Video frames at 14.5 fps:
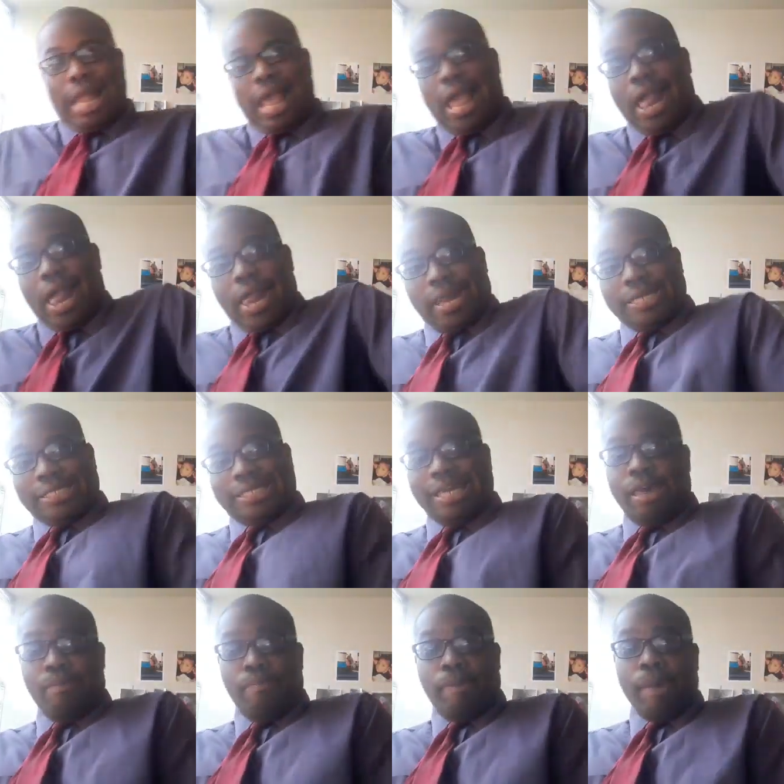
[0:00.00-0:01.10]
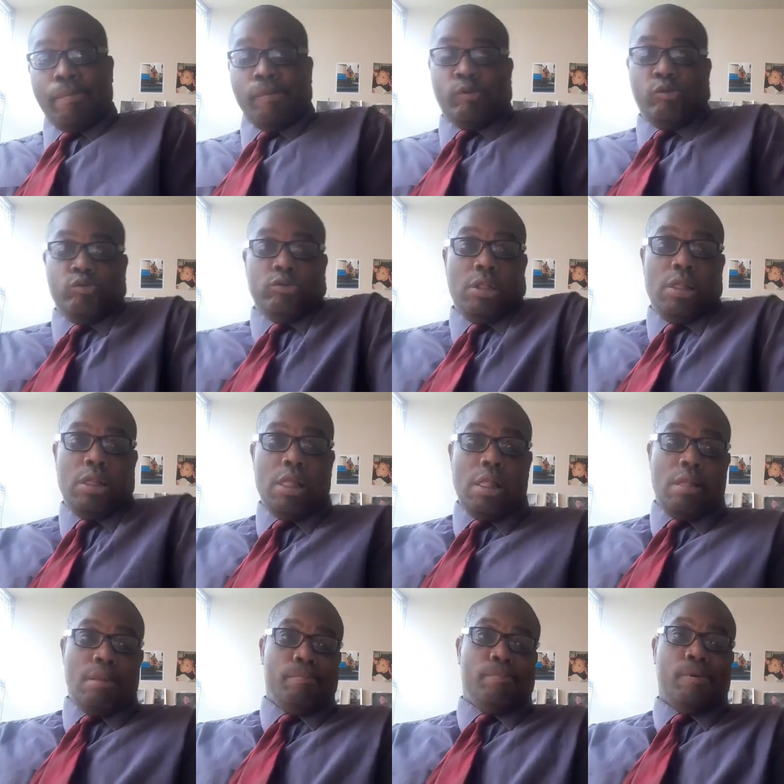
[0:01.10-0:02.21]
And 10 people
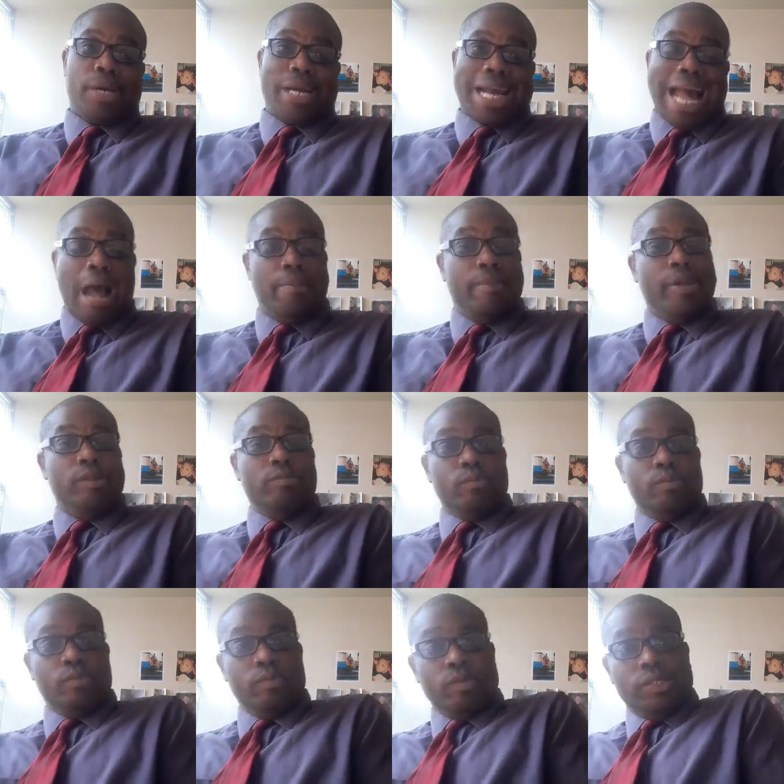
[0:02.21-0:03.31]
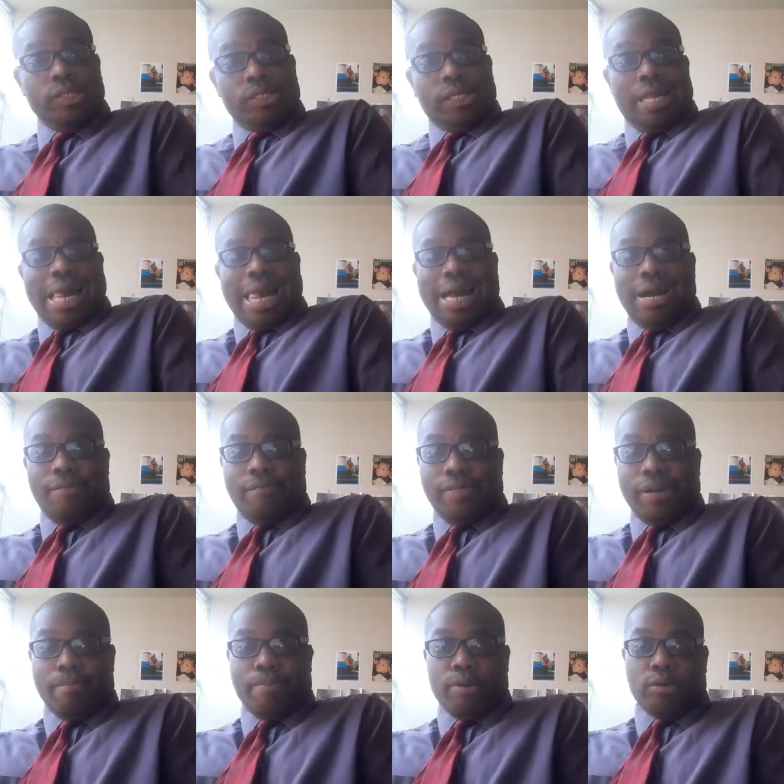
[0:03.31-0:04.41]
bought a copy of uh,
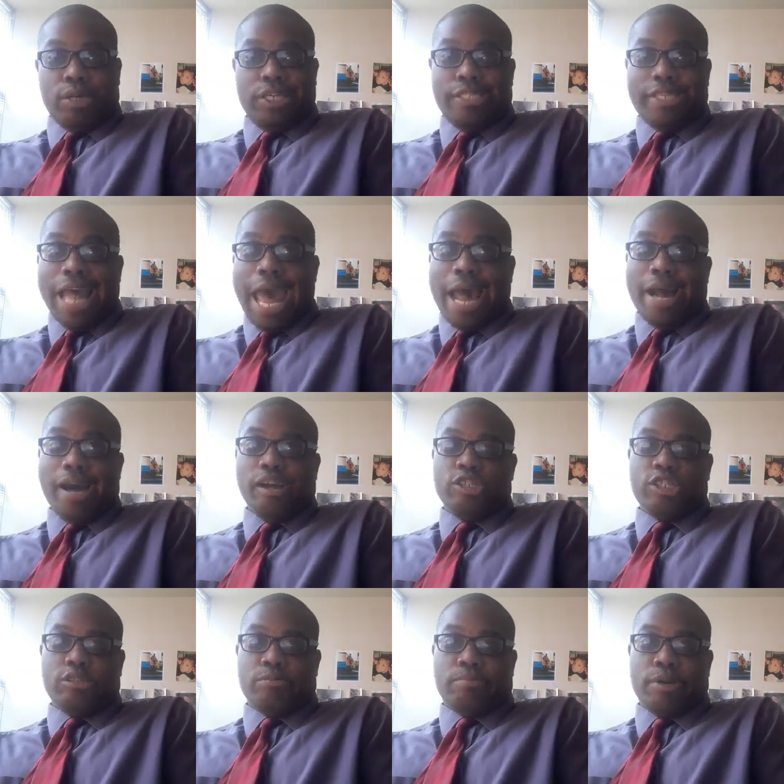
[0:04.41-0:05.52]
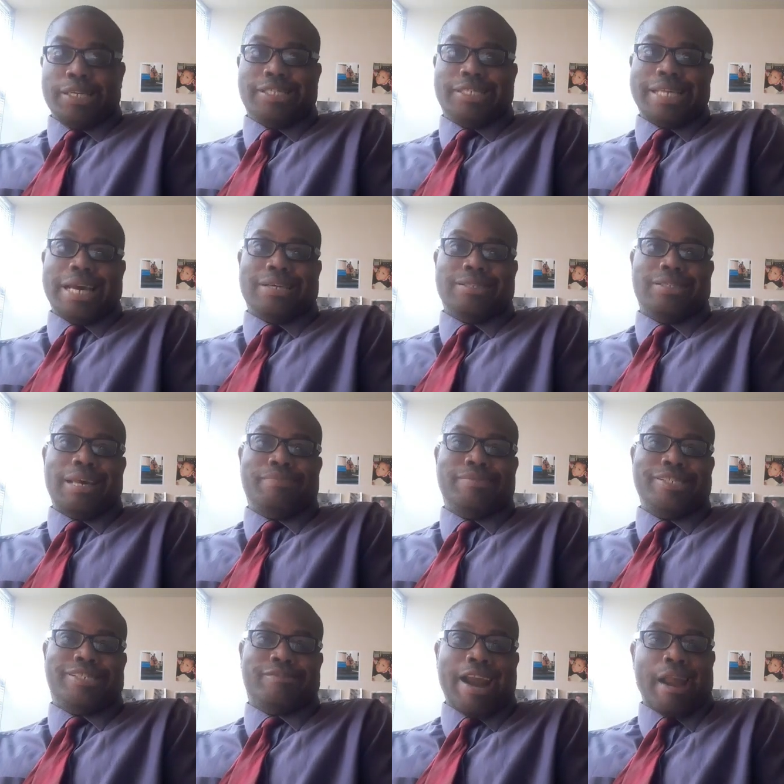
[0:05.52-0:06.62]
Brody Styles. Brody Styles left
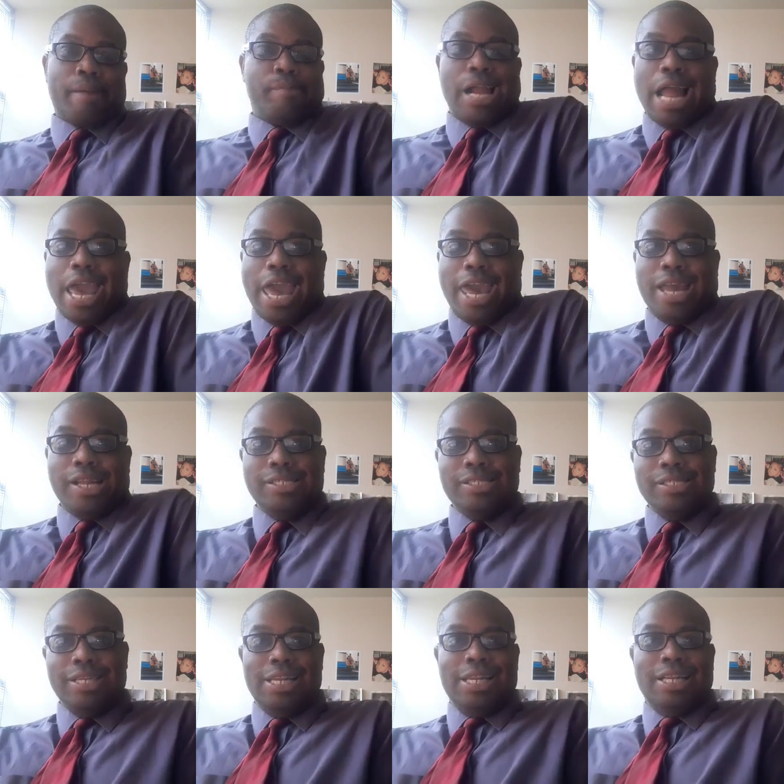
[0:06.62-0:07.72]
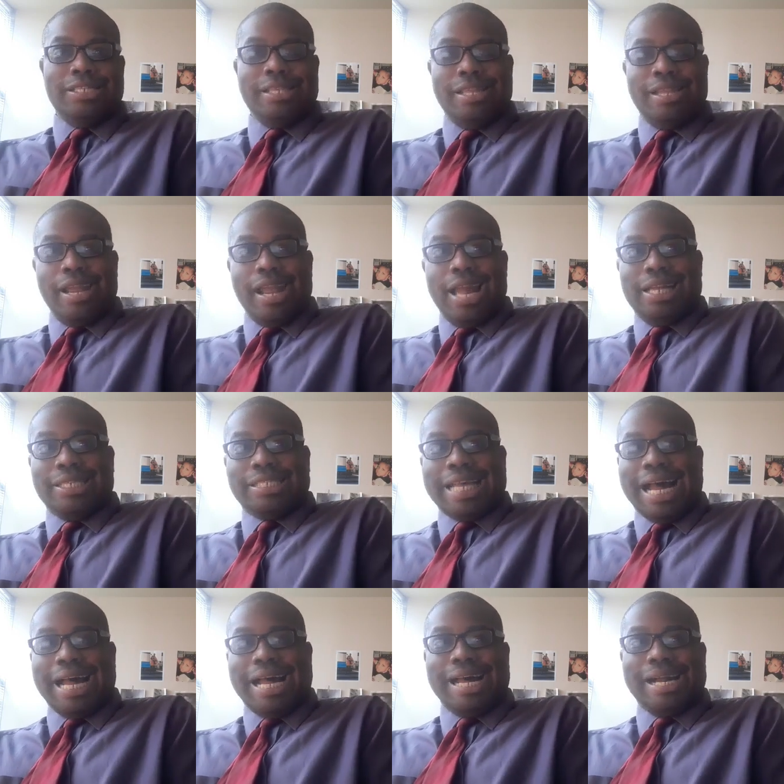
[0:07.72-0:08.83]
this track behind. So
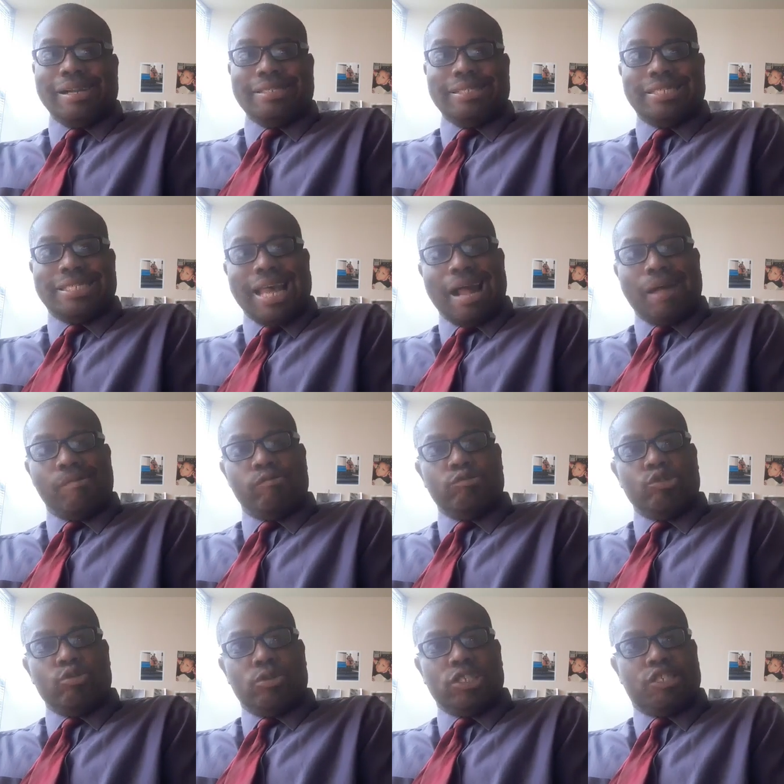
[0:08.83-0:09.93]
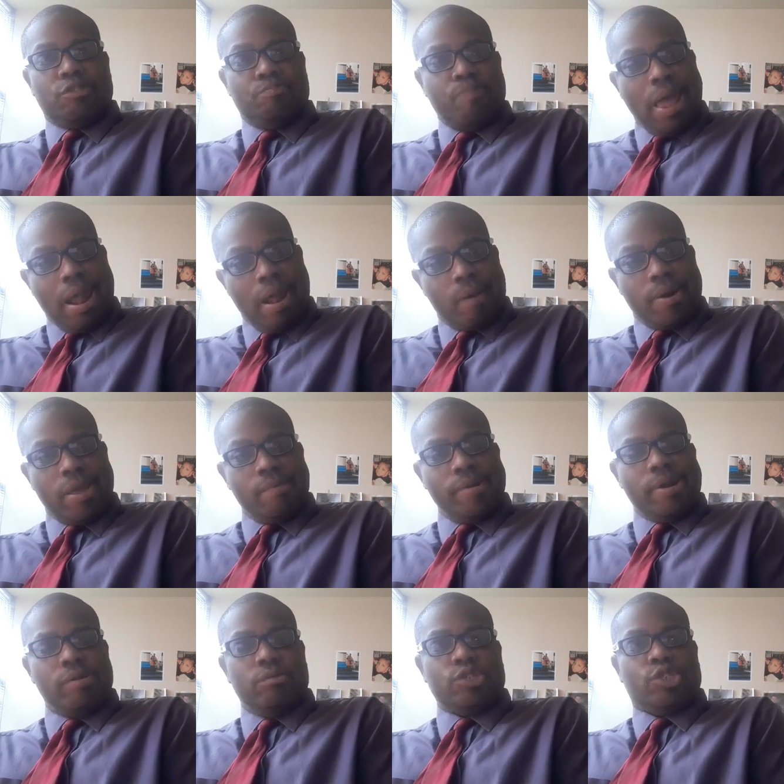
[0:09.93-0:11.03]
I said, I want to do a spin on it. We're
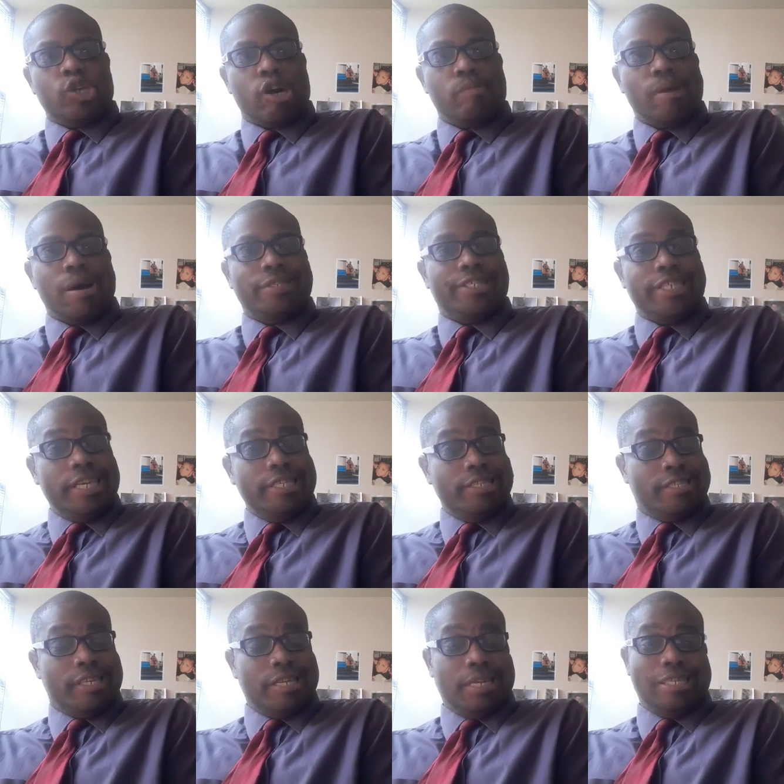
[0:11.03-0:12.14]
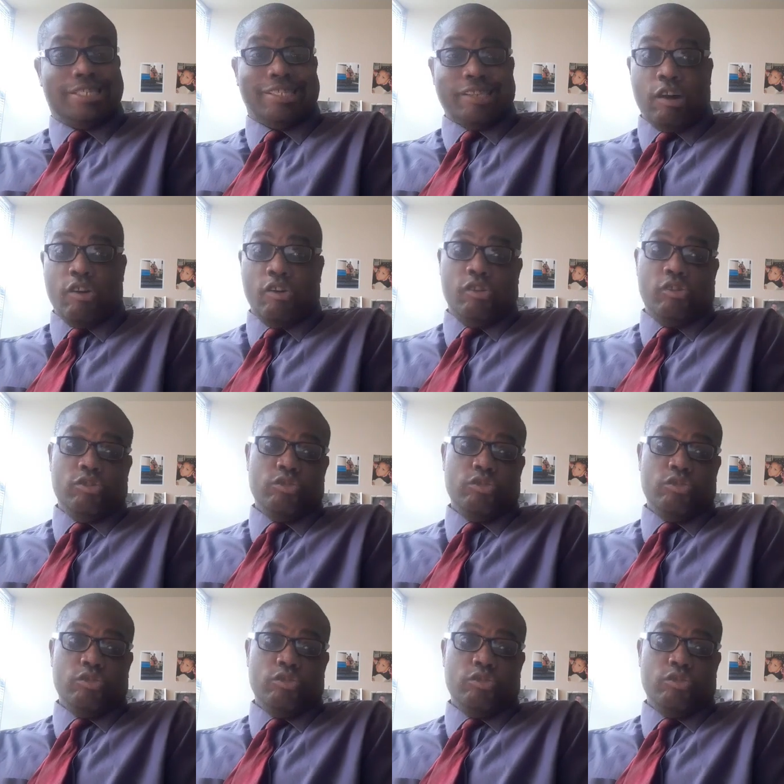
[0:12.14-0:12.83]
going to talk about Jesus in this song.